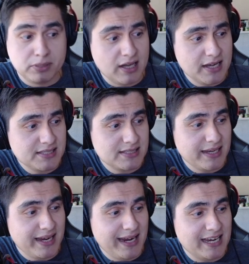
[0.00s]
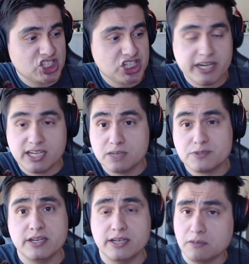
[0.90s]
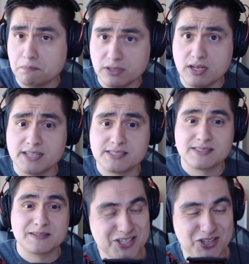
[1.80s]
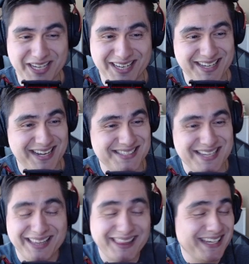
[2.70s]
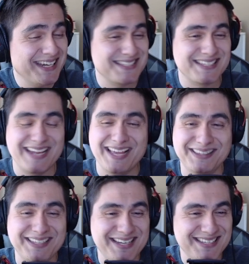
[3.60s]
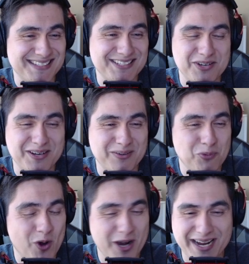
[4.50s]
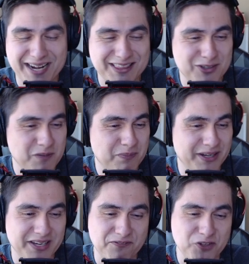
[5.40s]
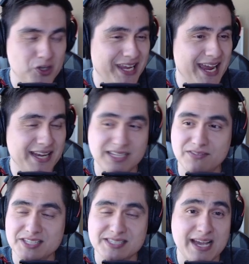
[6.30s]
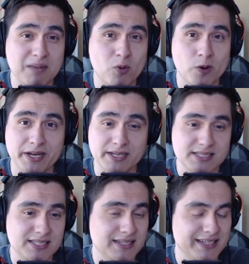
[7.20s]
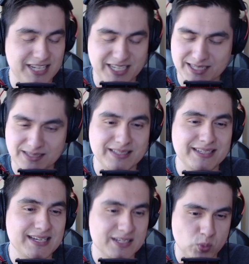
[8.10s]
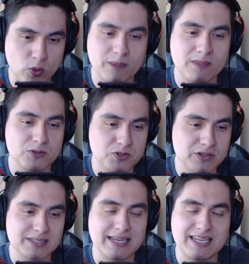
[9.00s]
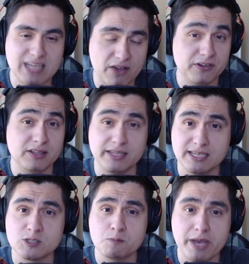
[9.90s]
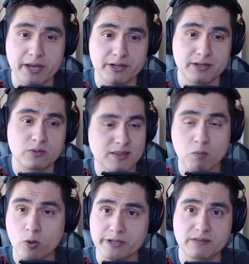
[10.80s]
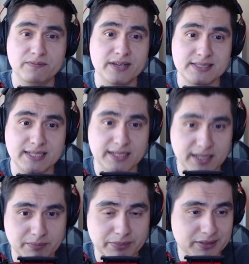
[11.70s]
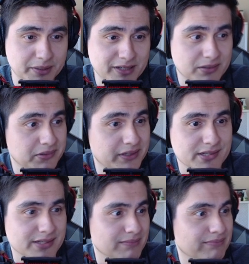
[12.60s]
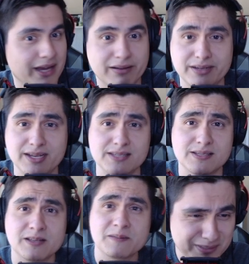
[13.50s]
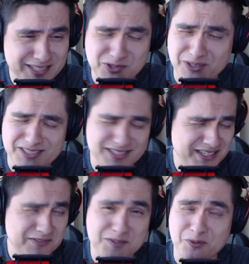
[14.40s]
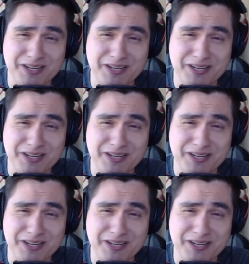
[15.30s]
Plus and Shining Obsidian Plus. So again, guys, at least do it 1 out of 3, but if you can give this guy more ingots, he is one of those units that definitely gets better the more you invest in him. But I mean, who doesn't nowadays? Play square, just give us more